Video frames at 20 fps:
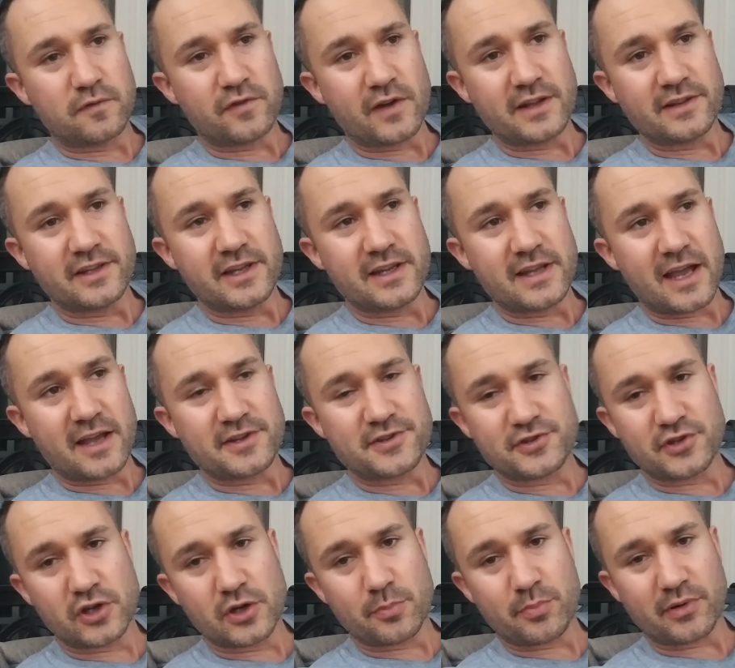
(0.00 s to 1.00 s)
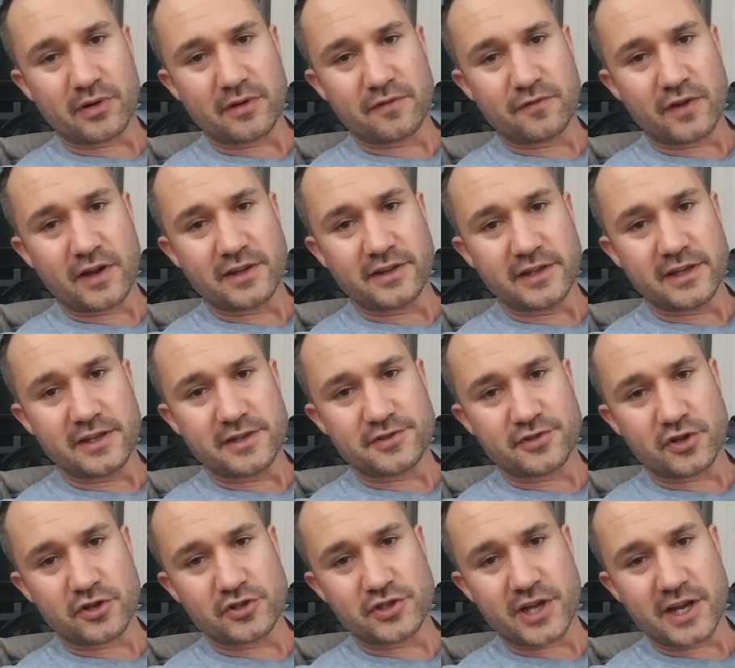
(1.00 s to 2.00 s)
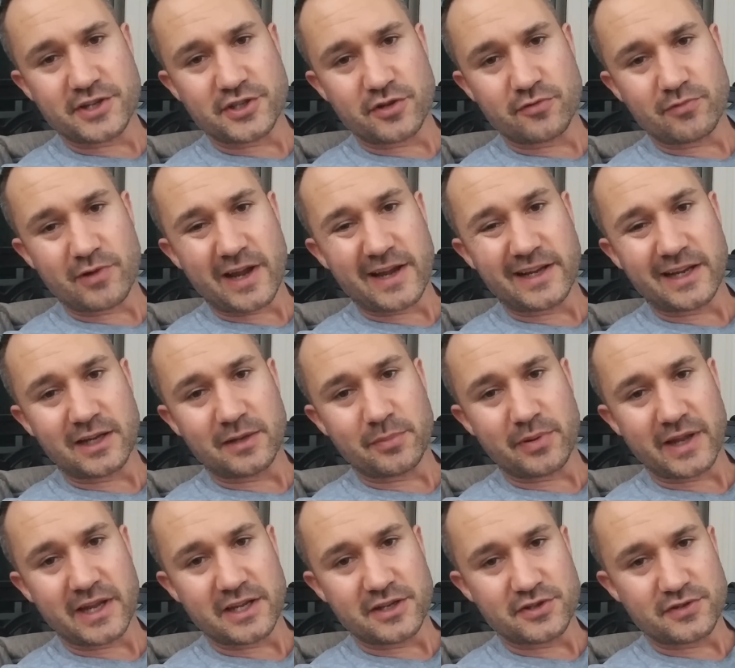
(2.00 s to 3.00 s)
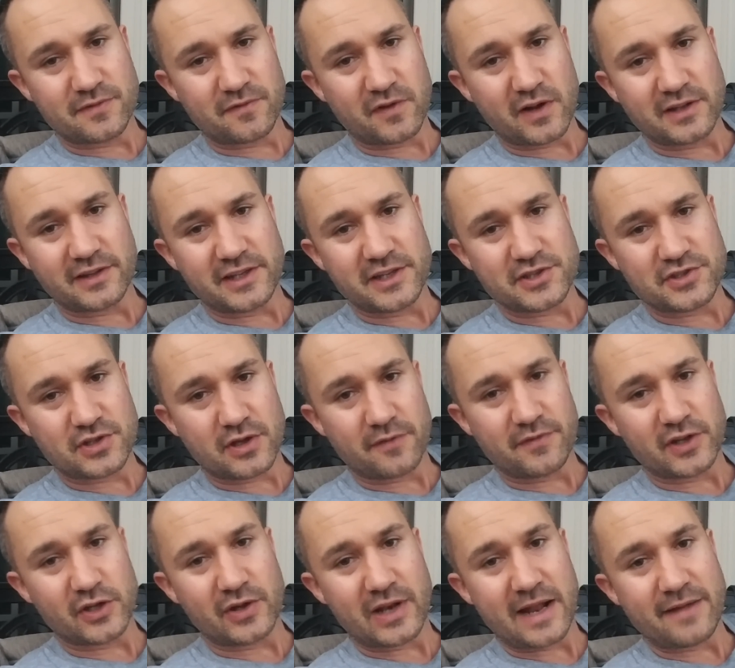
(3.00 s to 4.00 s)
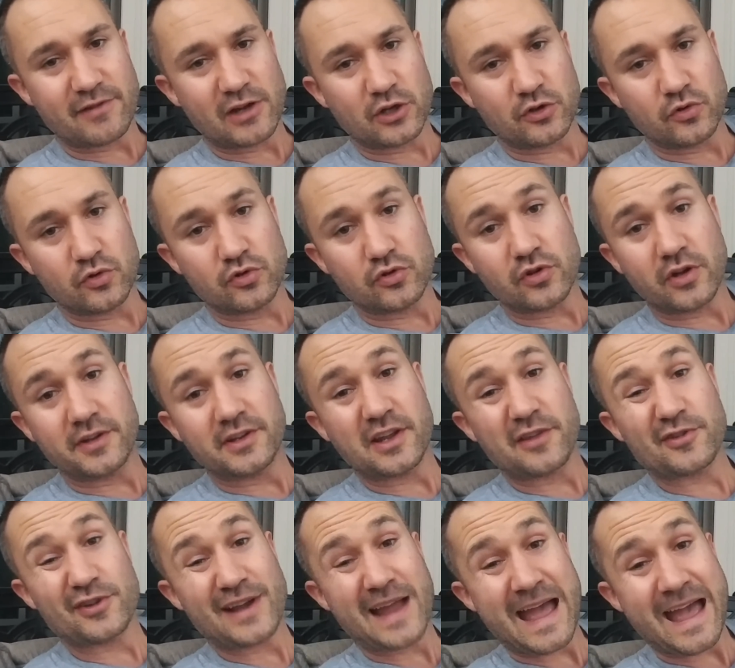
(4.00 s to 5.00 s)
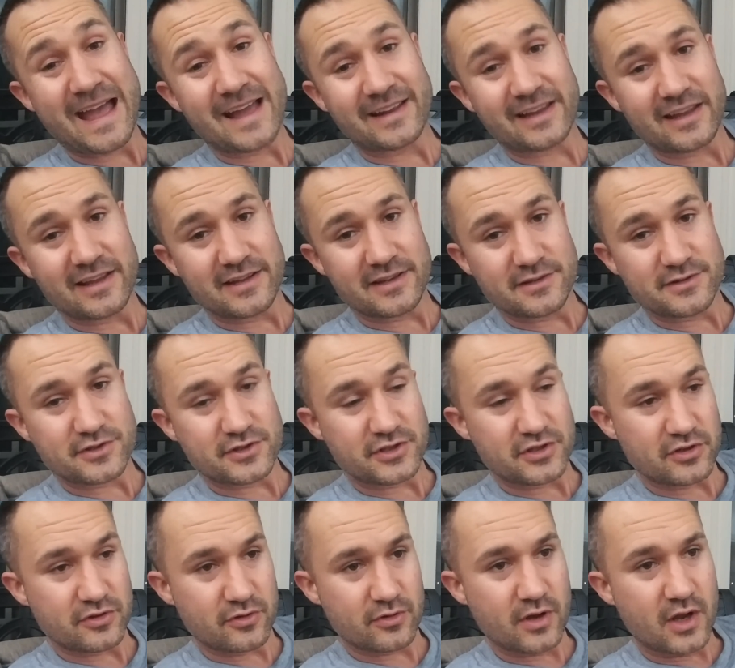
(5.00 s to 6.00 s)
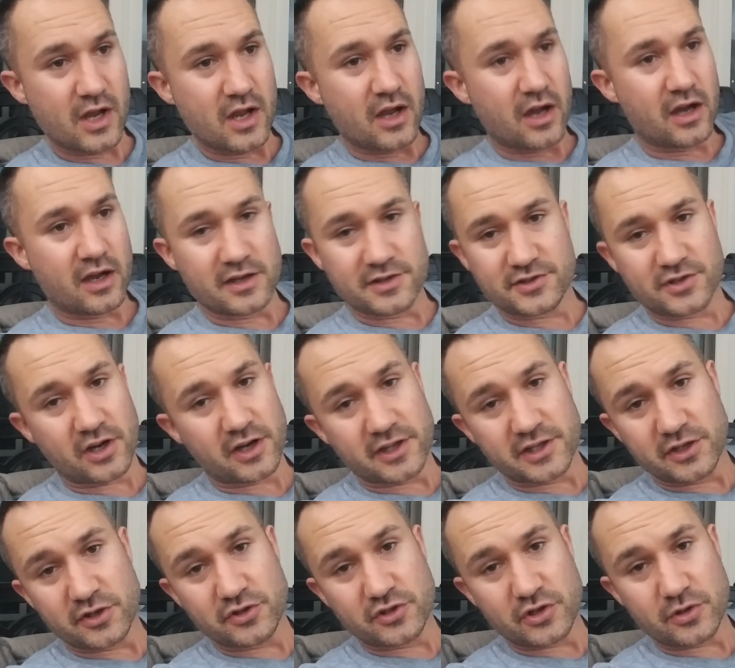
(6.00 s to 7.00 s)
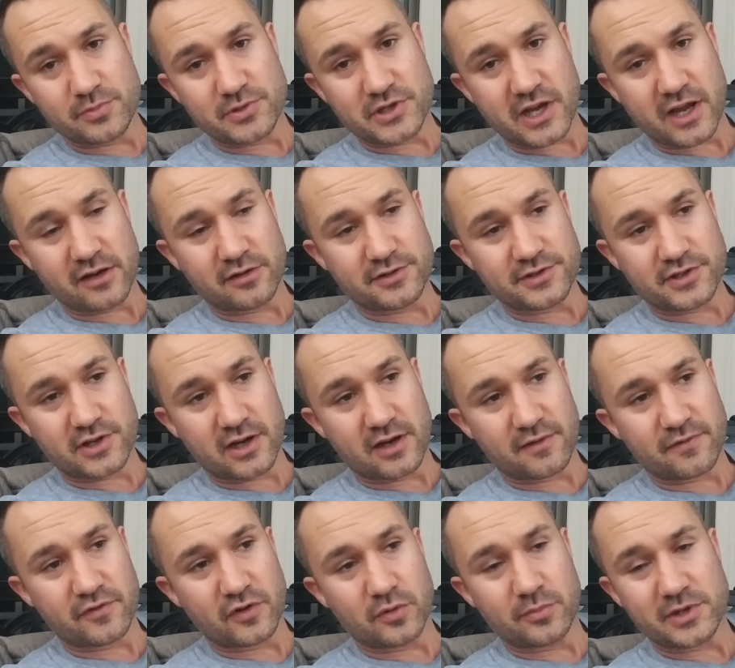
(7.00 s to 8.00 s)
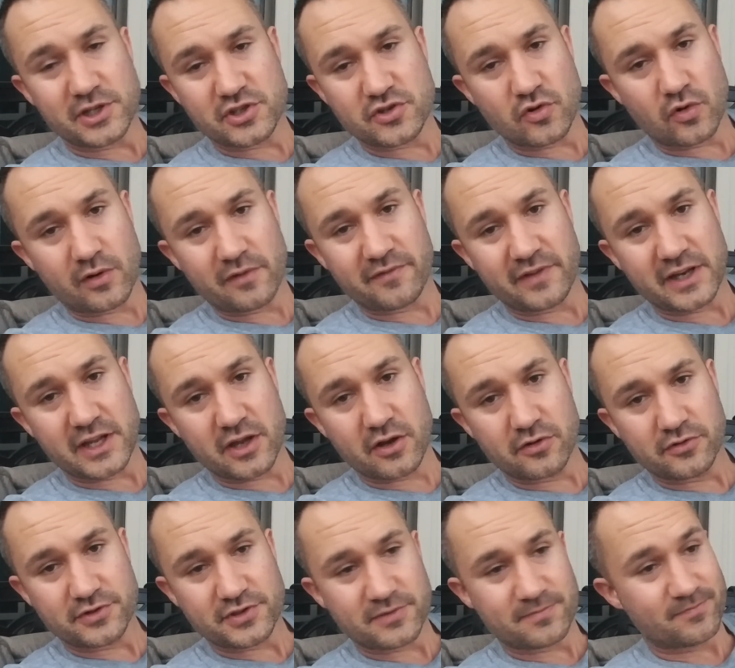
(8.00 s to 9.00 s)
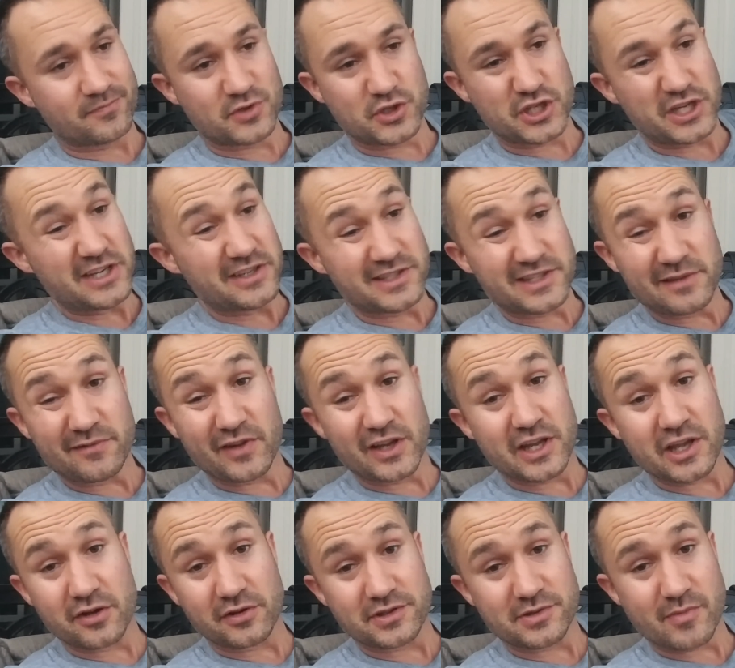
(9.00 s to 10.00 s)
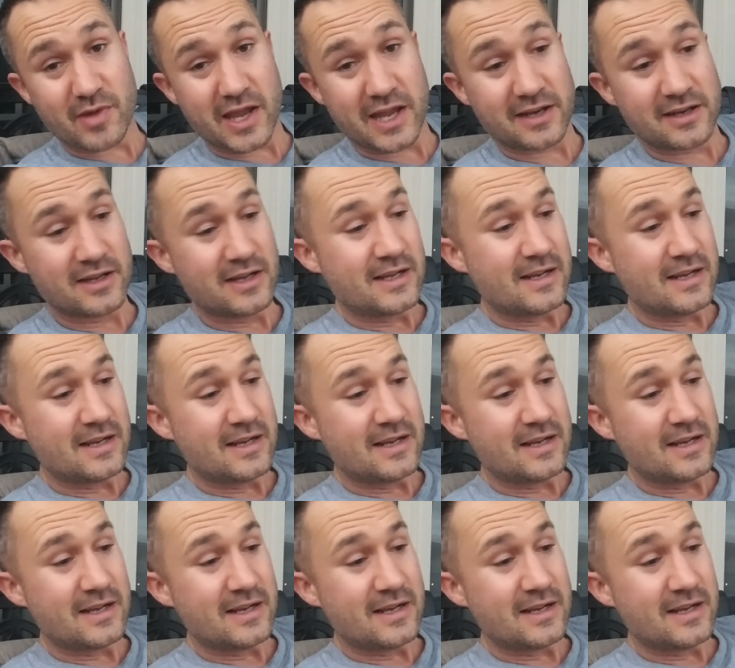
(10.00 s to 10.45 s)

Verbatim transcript: friendly, SERP friendly, search engine ranking page friendly stuff that you could have on Google. Another hack is to uh, start a YouTube channel and start filming short videos, cheesy videos, man.